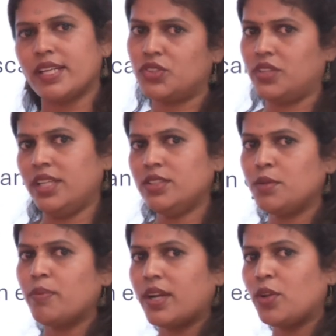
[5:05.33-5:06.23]

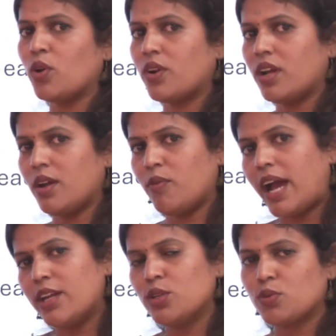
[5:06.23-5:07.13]
unchanged, but your
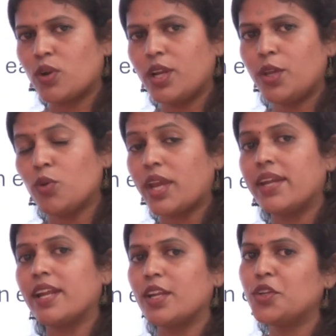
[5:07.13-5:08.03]
values only, you
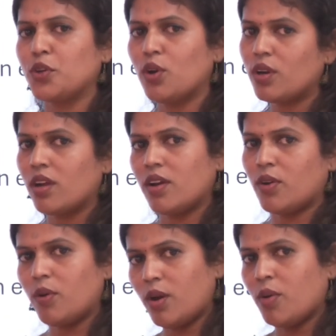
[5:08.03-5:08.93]
can delete your
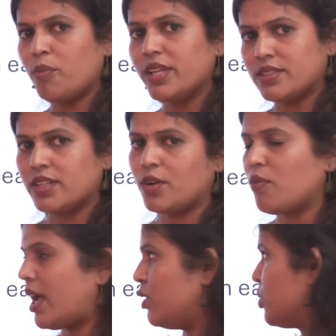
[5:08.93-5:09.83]
inserted
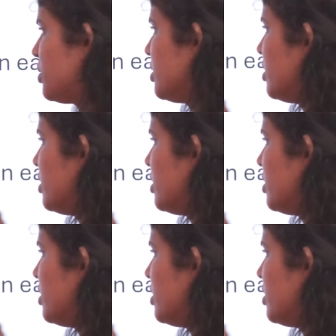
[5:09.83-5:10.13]
values.